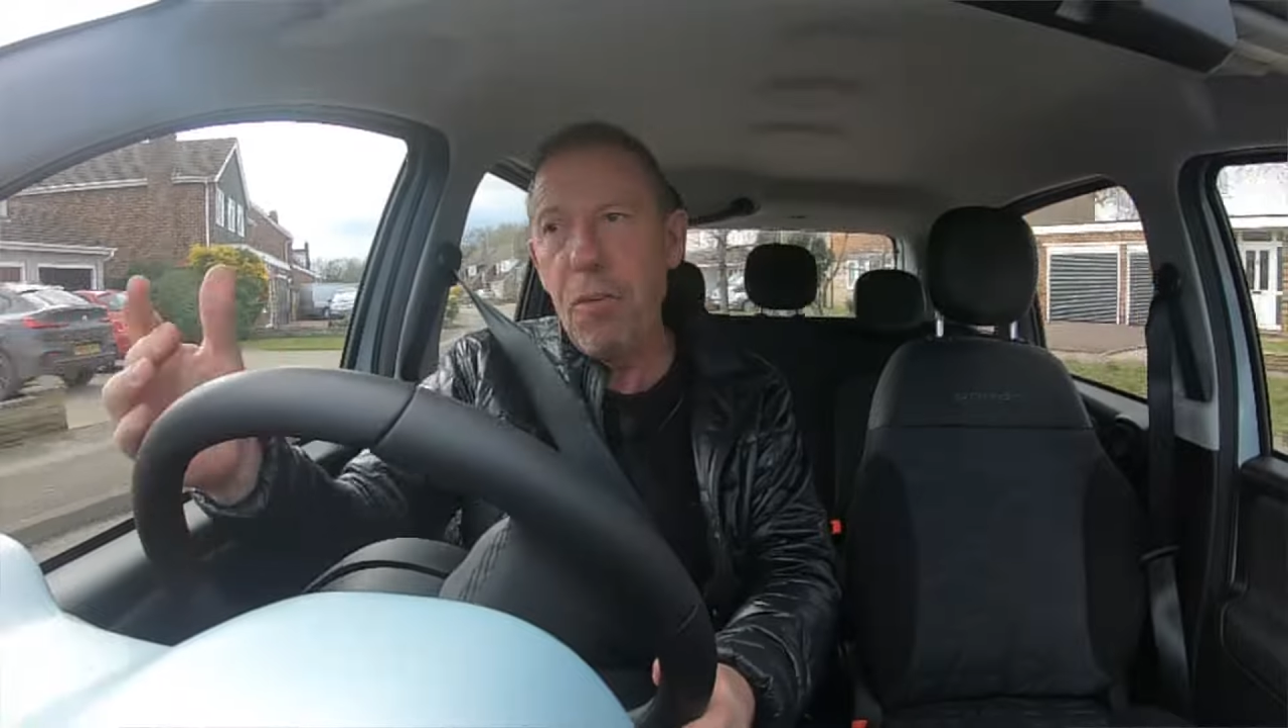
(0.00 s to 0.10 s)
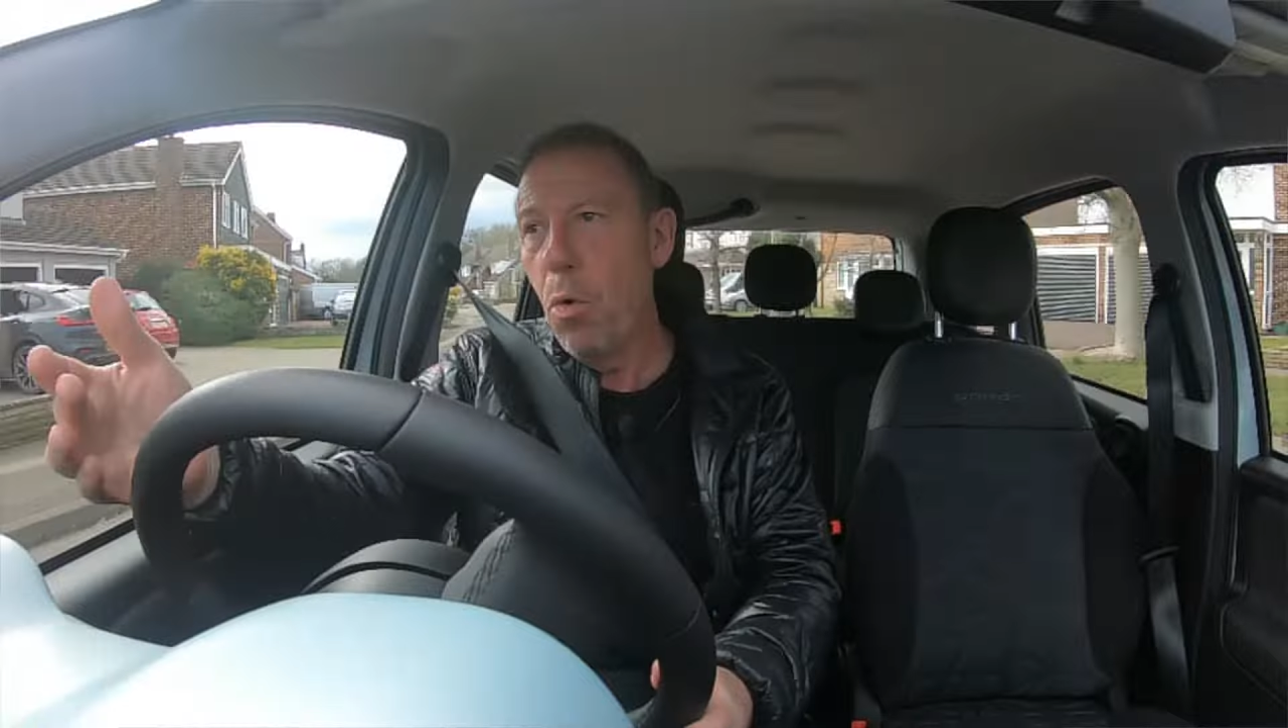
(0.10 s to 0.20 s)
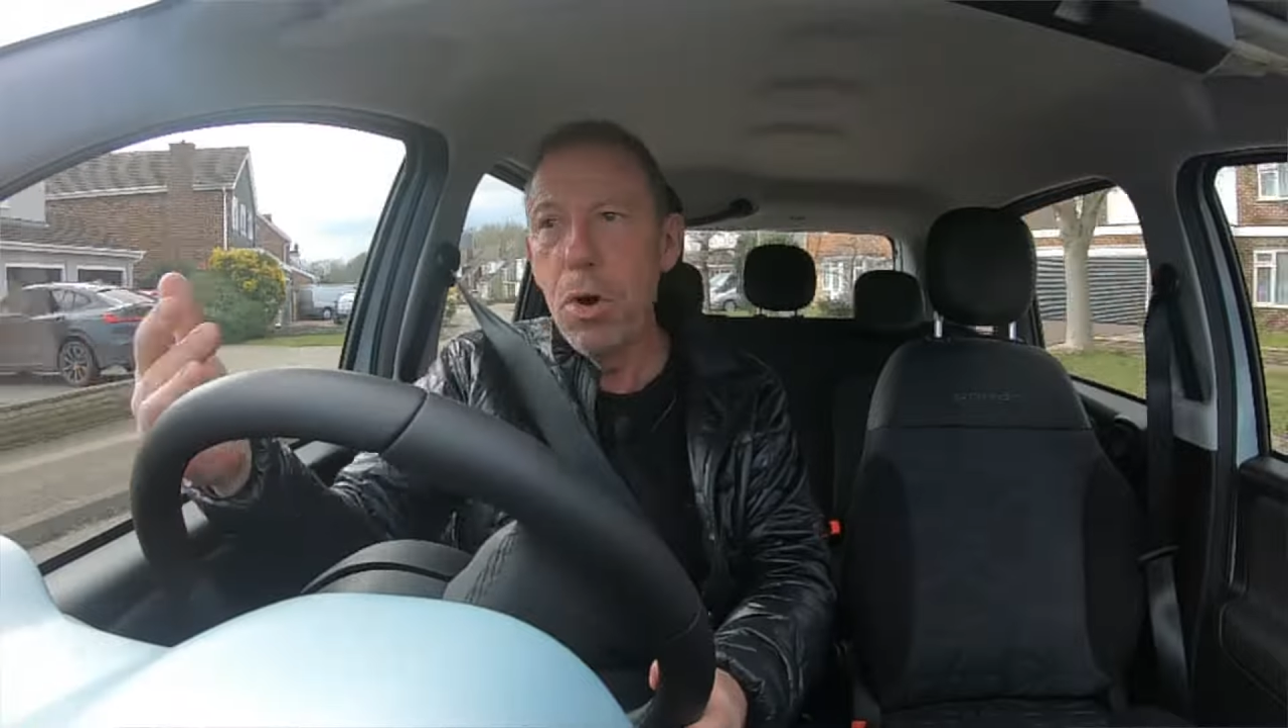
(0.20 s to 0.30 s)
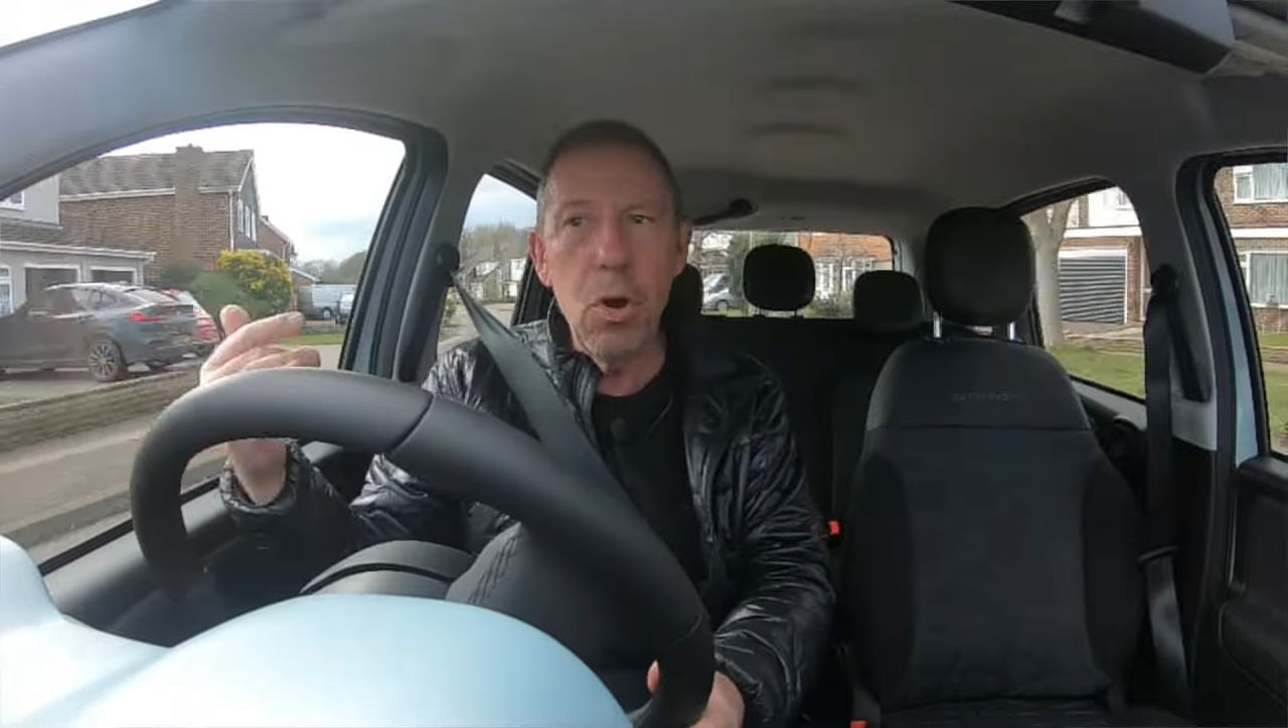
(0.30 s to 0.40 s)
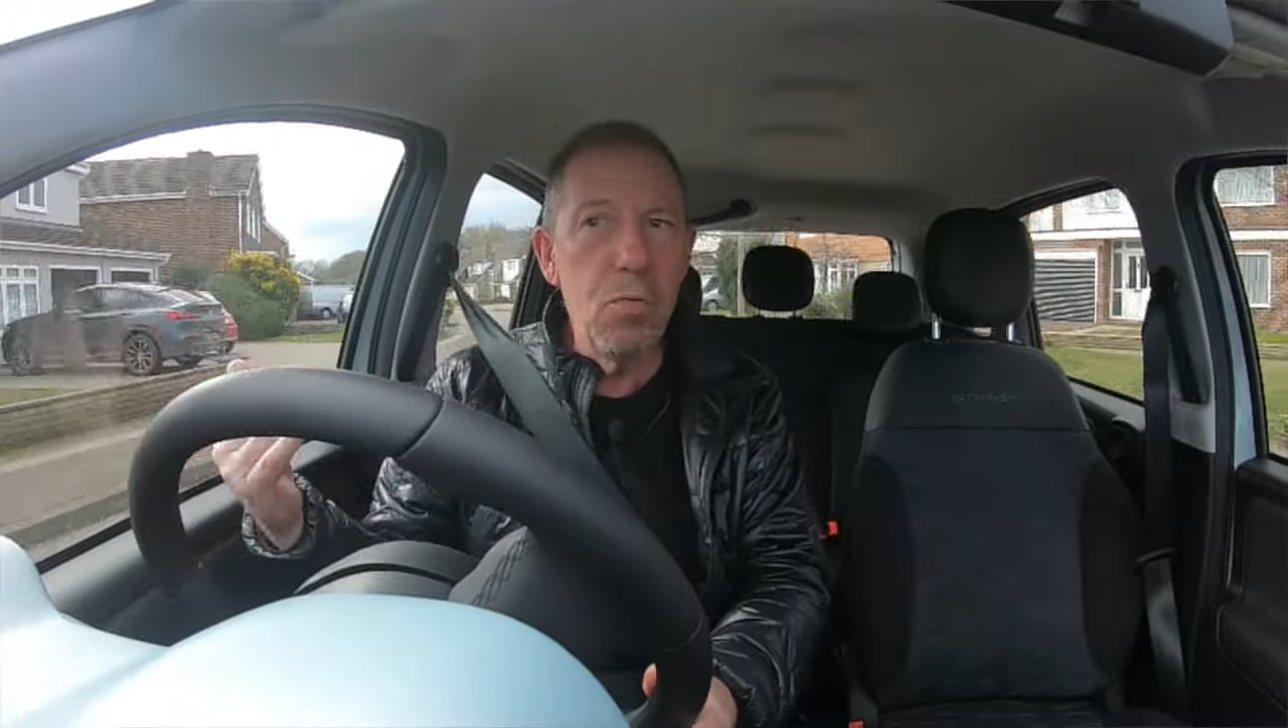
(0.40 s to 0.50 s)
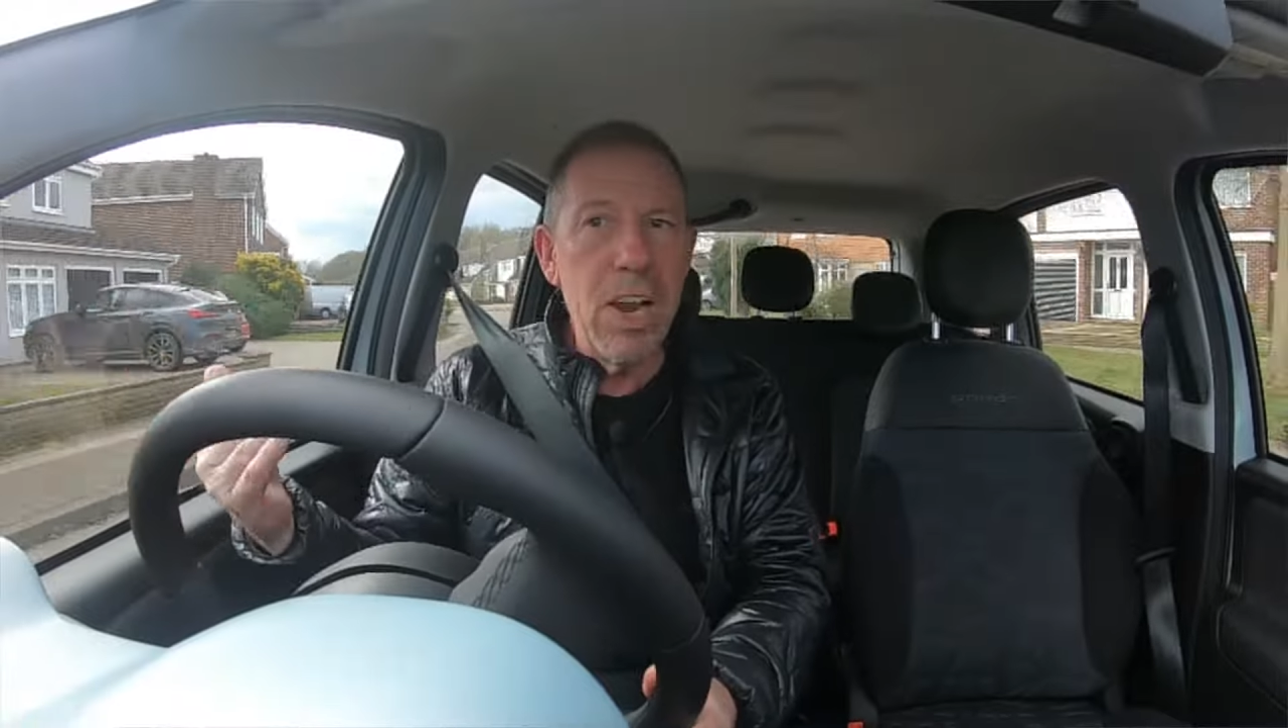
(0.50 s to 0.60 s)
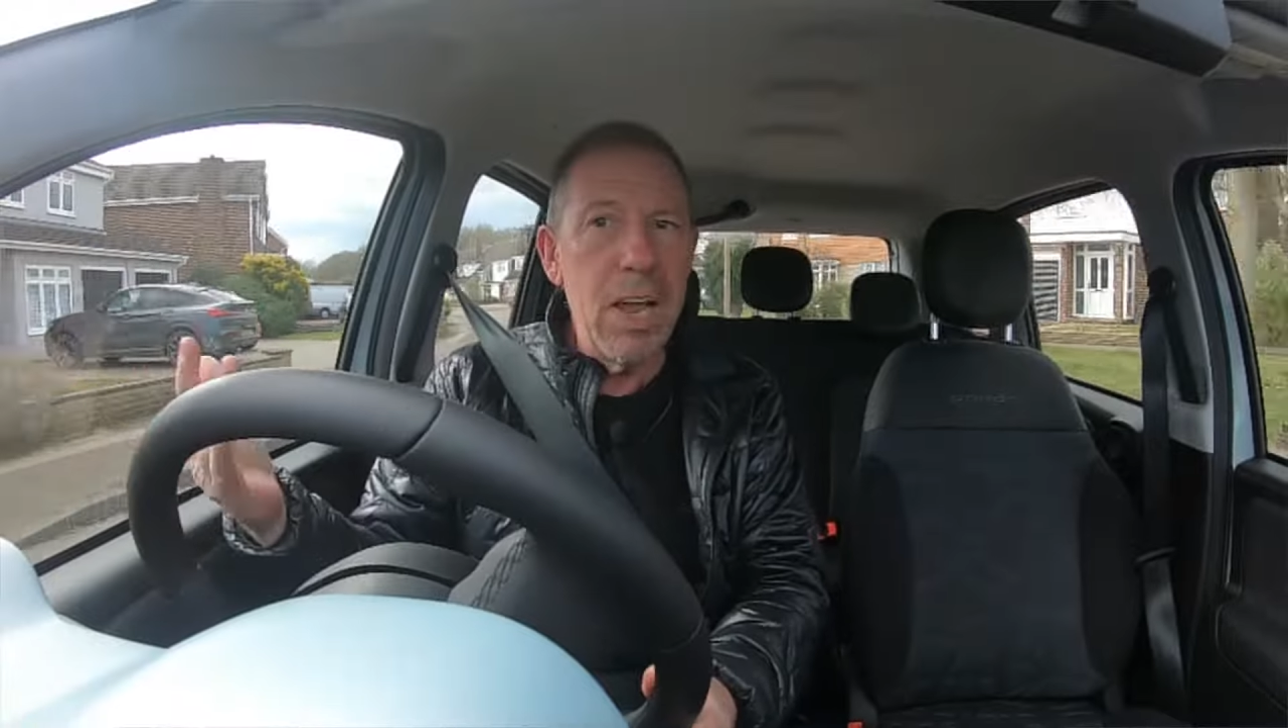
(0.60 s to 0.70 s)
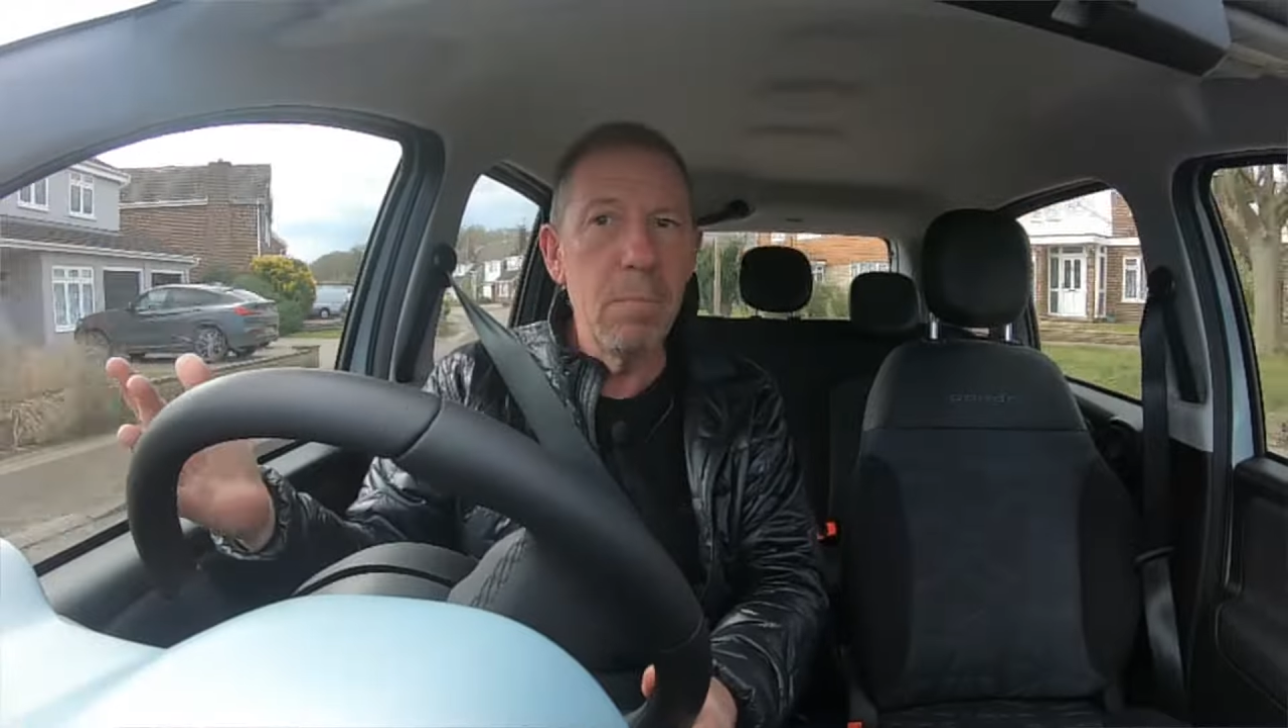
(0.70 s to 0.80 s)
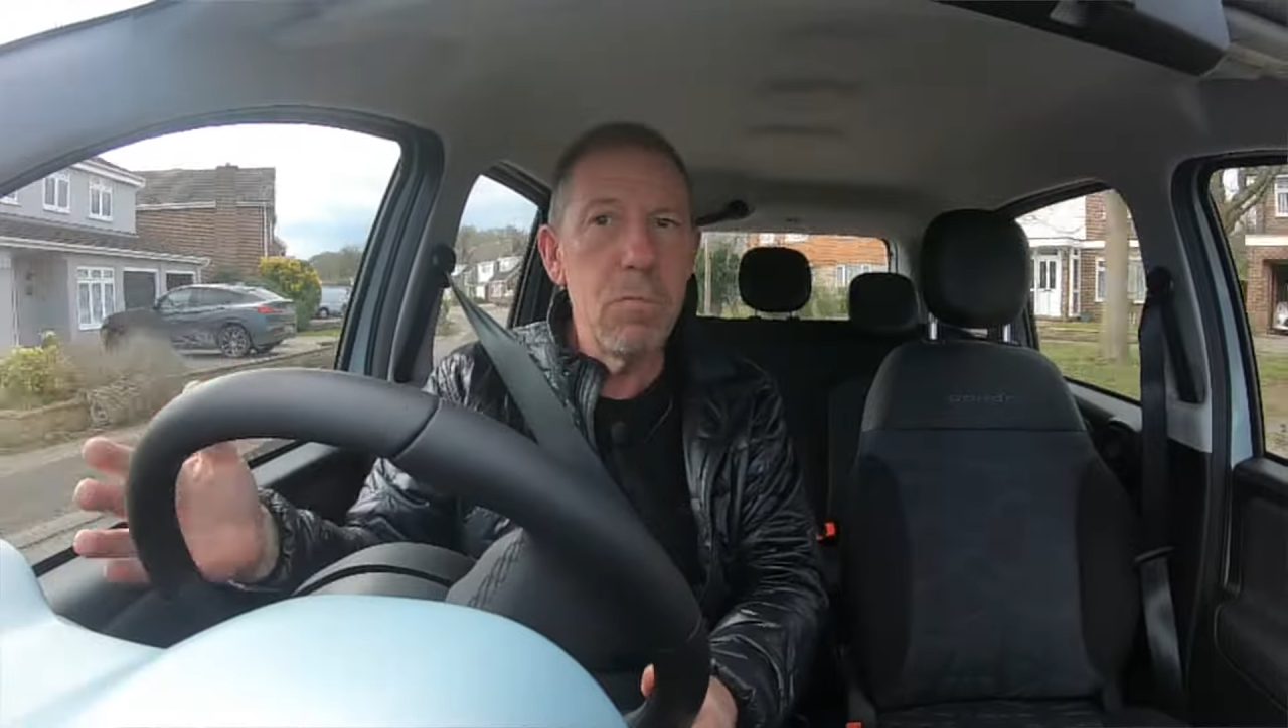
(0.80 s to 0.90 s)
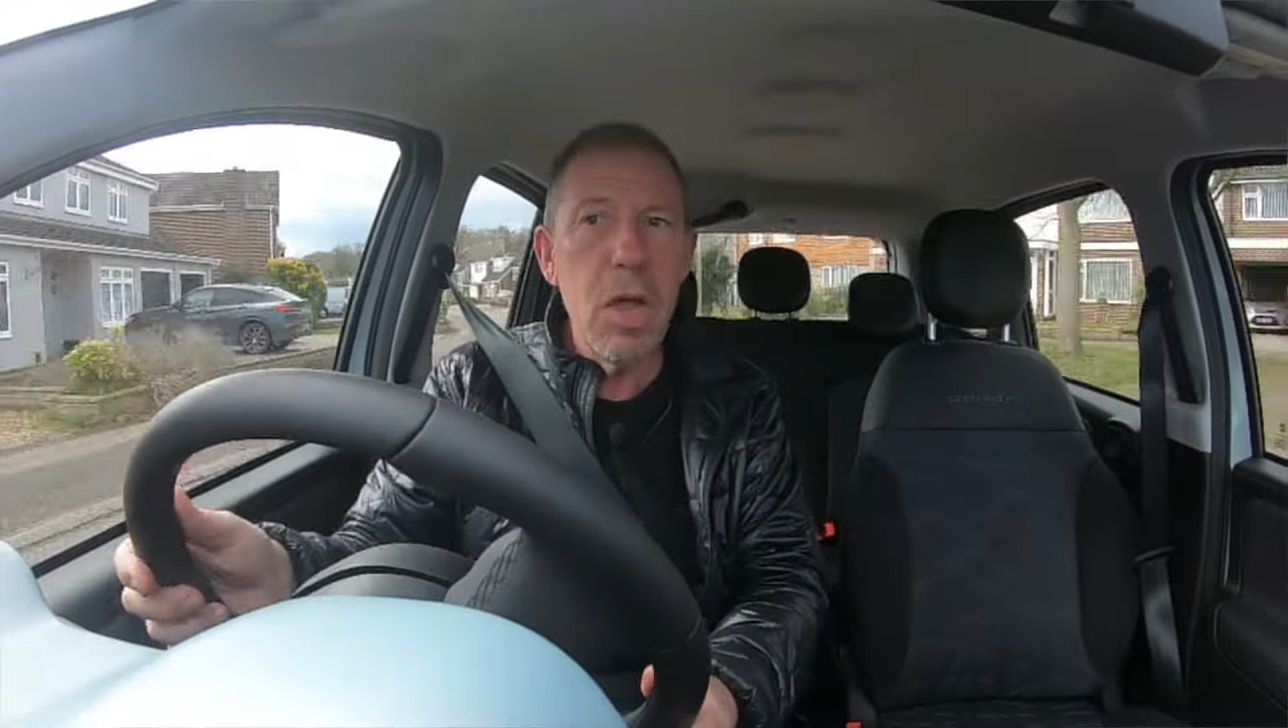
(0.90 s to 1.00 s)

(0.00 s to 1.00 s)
forward or rear.